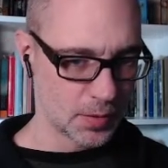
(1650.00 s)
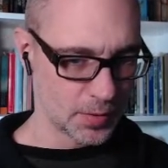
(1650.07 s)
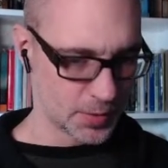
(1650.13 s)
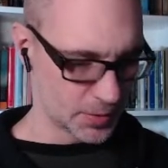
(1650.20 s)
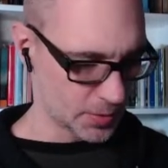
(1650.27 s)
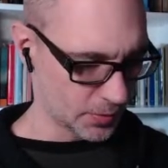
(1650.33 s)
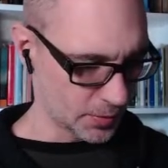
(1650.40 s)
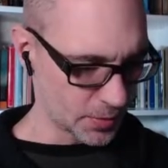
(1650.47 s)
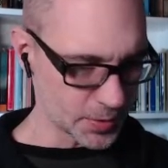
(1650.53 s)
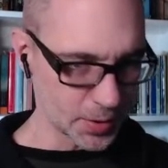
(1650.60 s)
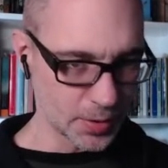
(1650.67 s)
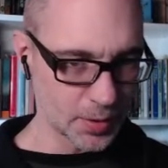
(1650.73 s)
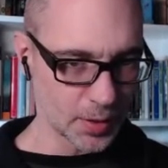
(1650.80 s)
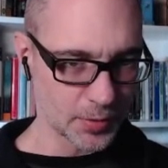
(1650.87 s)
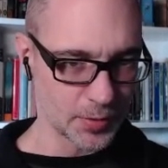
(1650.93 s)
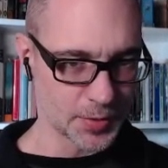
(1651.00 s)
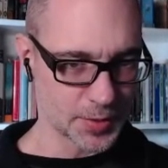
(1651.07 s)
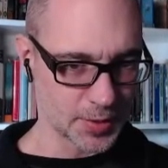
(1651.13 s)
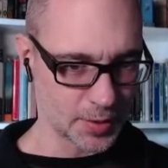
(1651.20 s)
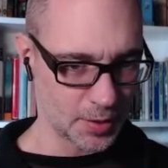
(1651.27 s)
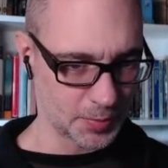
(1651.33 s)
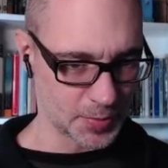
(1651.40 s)
So there's another
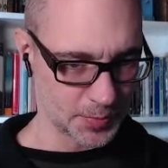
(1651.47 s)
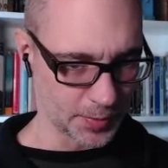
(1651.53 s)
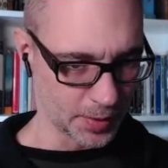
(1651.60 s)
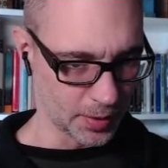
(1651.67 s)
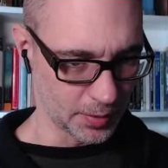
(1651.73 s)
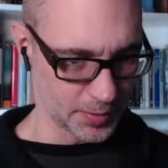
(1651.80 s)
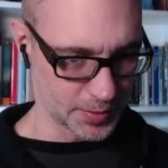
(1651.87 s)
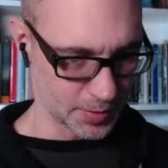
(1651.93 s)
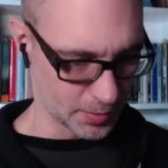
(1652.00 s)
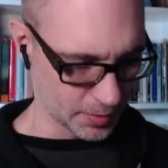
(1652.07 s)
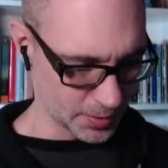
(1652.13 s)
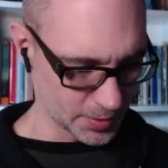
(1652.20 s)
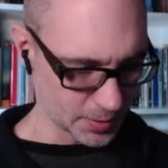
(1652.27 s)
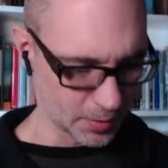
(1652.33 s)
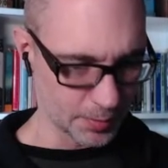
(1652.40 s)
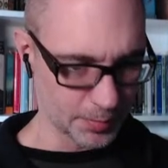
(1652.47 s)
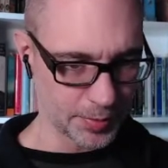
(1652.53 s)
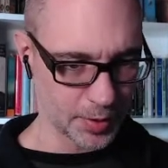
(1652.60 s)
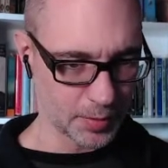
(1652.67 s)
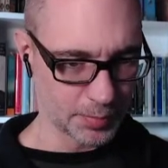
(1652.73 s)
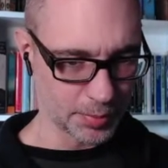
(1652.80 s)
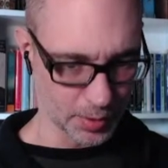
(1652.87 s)
sleep spell. Is there a
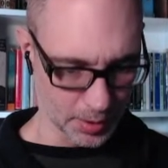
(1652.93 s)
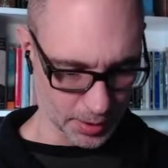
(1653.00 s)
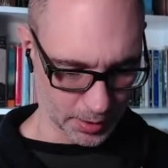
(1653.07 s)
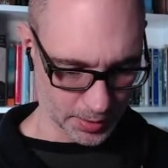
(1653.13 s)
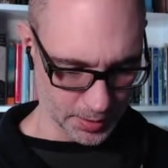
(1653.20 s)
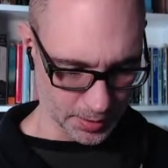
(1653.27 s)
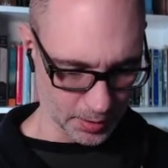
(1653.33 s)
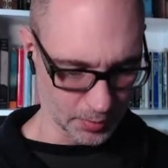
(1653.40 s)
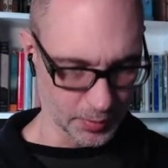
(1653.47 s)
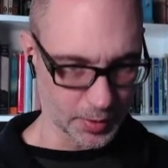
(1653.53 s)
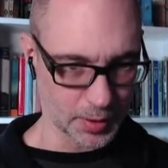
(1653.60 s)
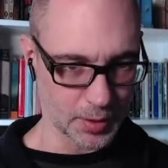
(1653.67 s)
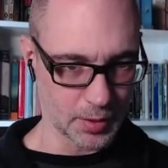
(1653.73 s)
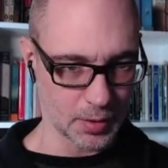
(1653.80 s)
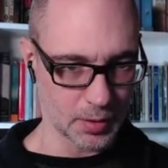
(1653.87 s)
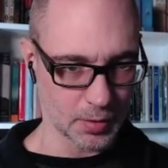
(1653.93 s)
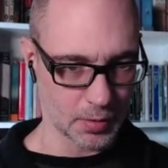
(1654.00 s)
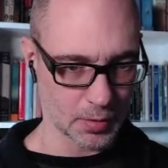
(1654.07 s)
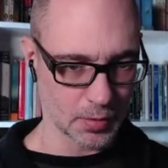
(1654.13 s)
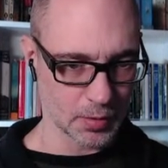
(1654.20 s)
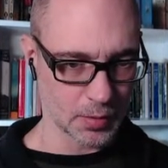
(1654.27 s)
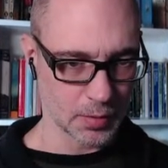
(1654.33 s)
big block down here?